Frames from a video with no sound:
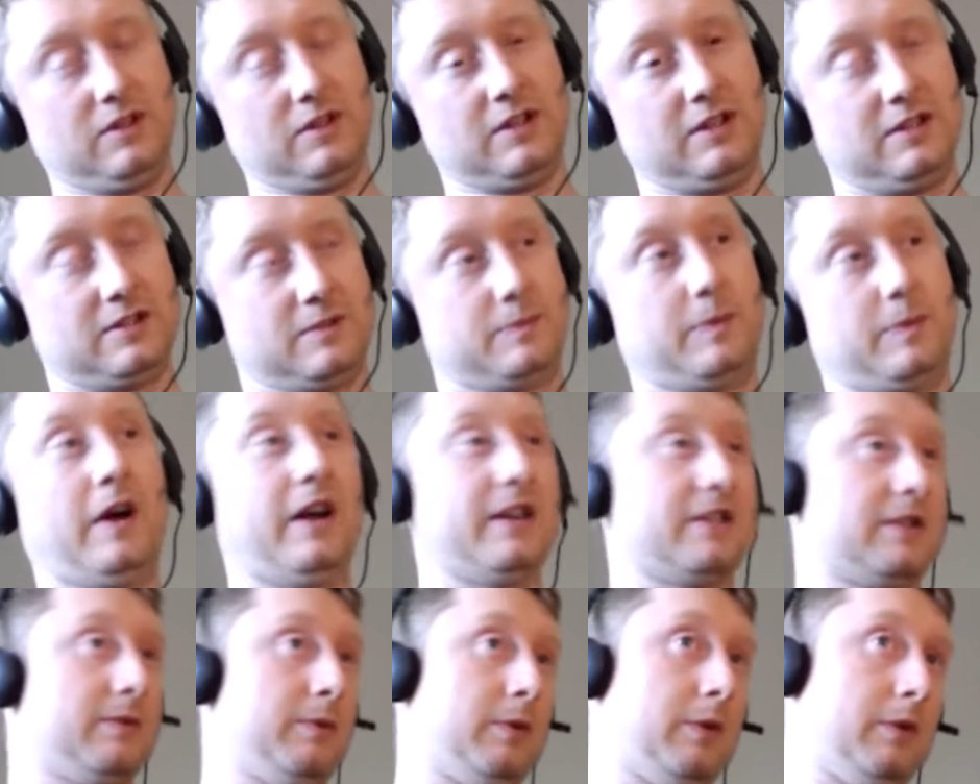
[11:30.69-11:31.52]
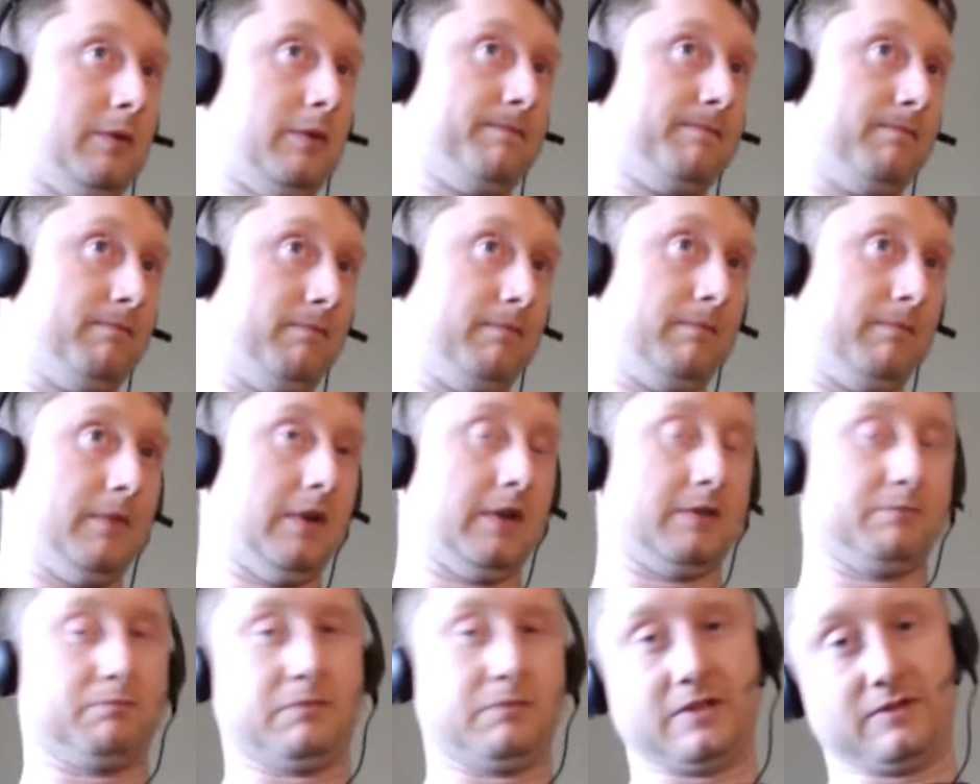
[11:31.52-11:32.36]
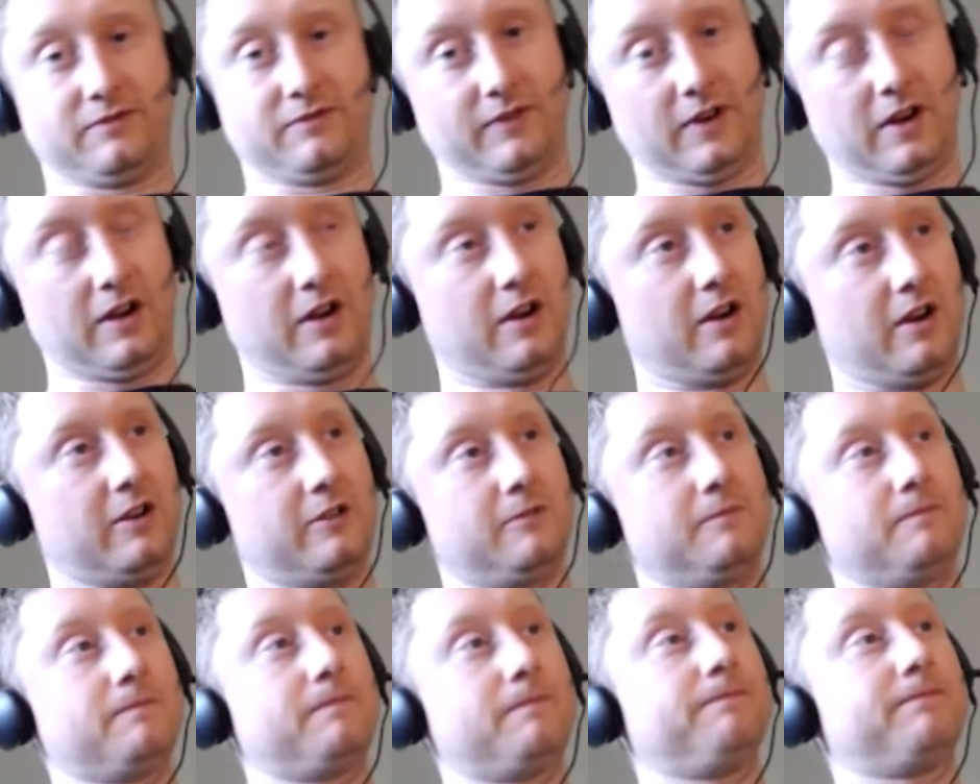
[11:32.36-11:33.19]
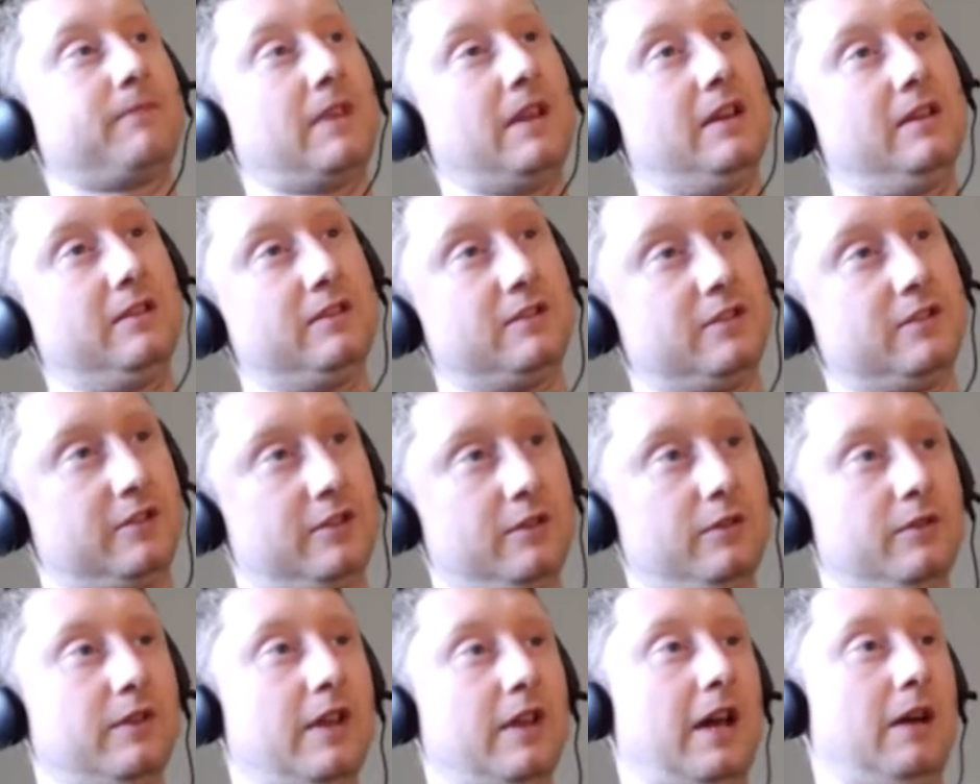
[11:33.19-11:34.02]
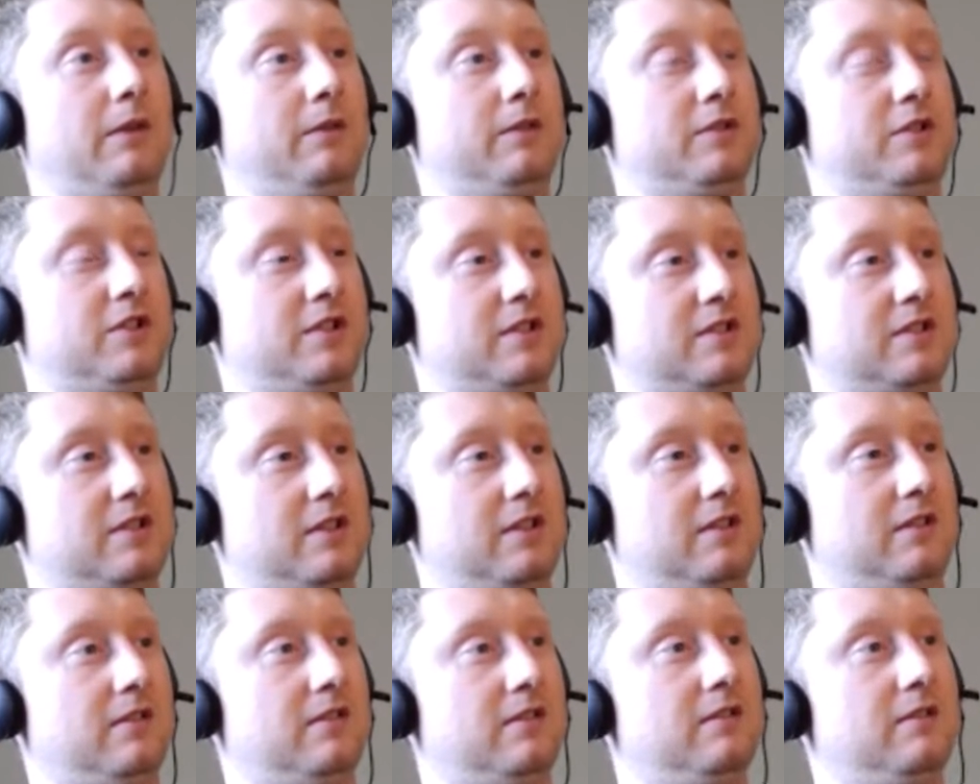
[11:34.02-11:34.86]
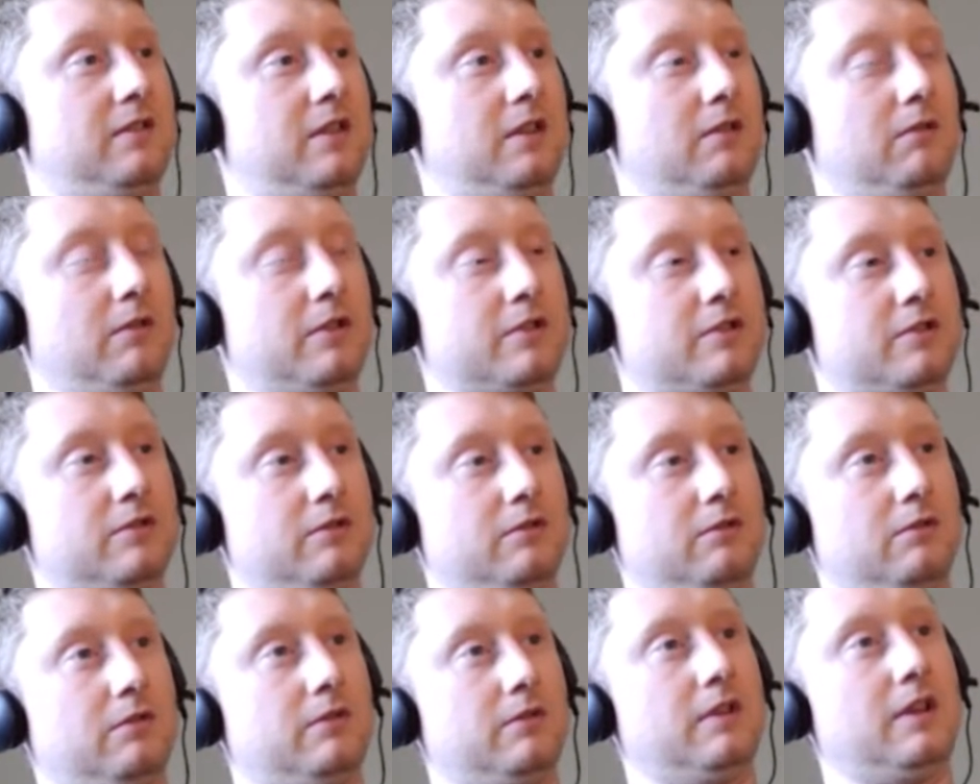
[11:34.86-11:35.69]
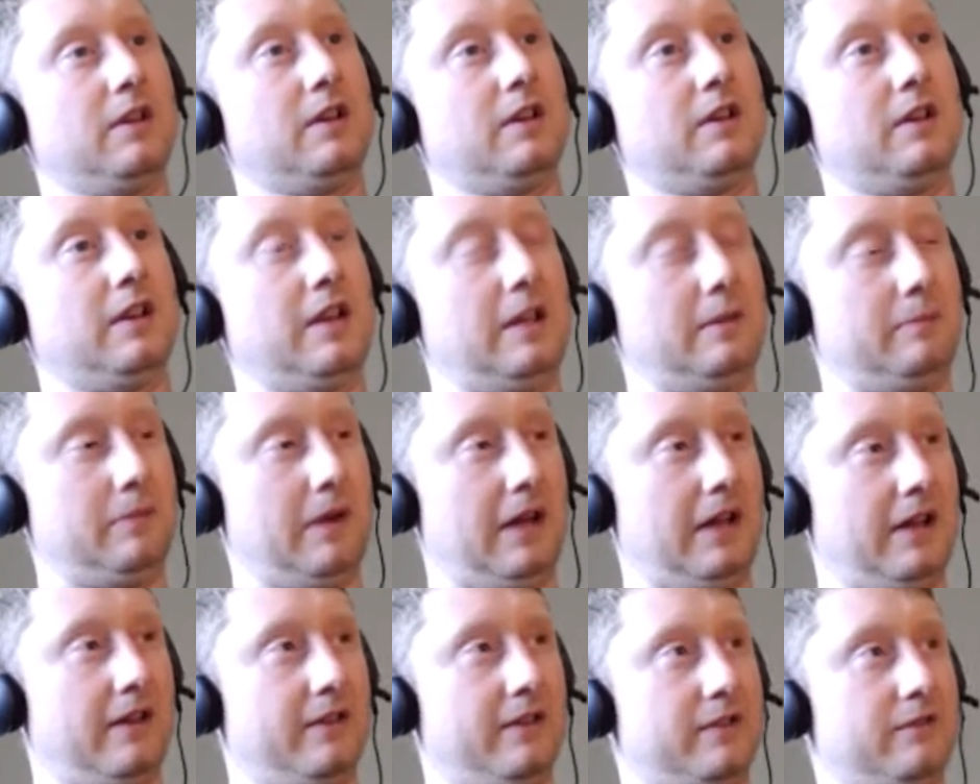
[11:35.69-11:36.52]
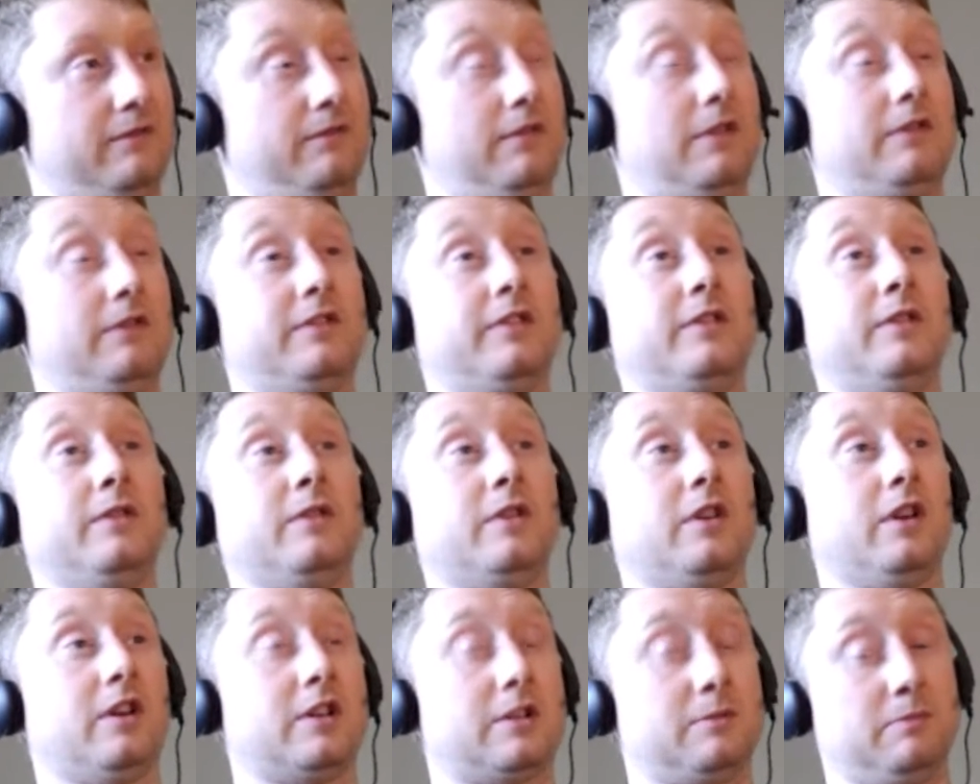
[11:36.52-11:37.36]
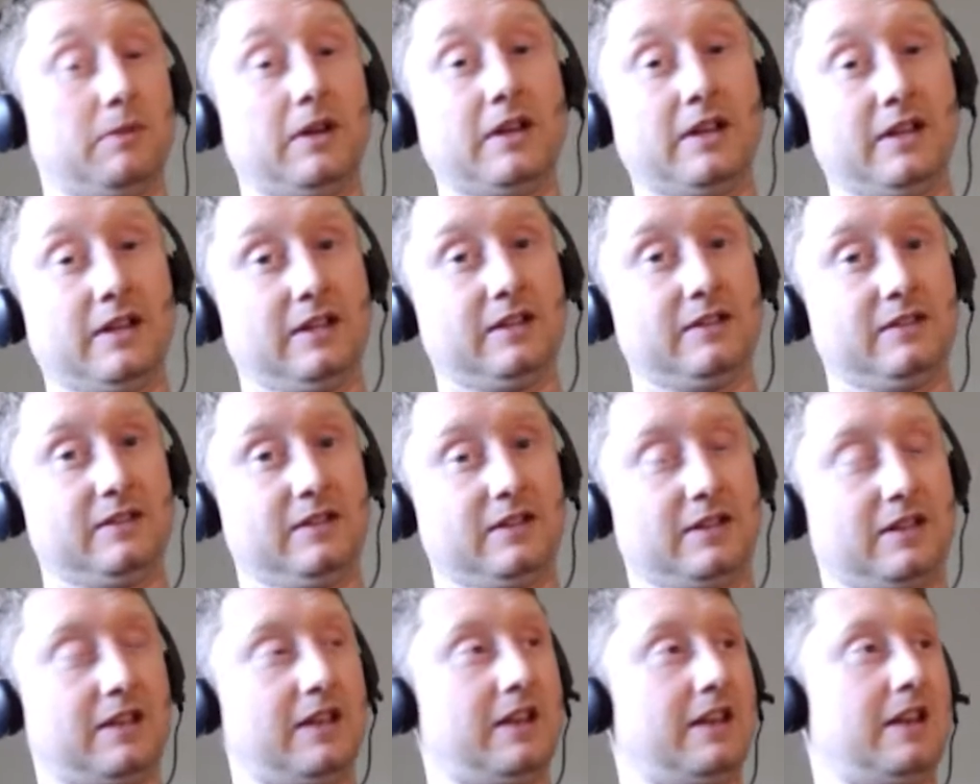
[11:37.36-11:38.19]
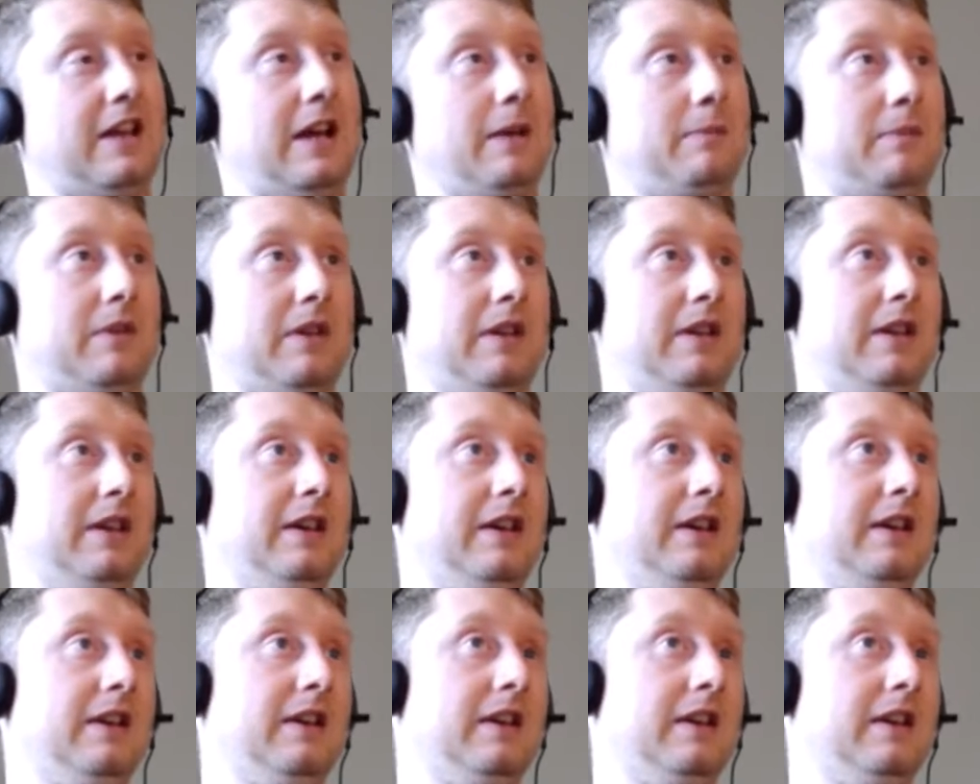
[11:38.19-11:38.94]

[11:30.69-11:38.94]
It's possible, but it's very hard to do that with just the original 8 piles and 52 cards. But it can happen.